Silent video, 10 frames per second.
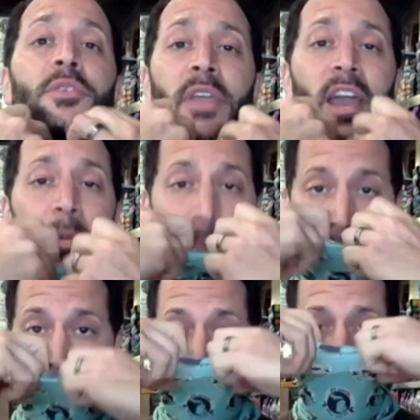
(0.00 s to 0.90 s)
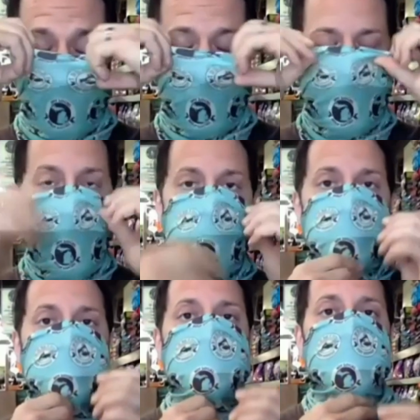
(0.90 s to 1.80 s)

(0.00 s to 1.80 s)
We got our Premier Pet Gaiters,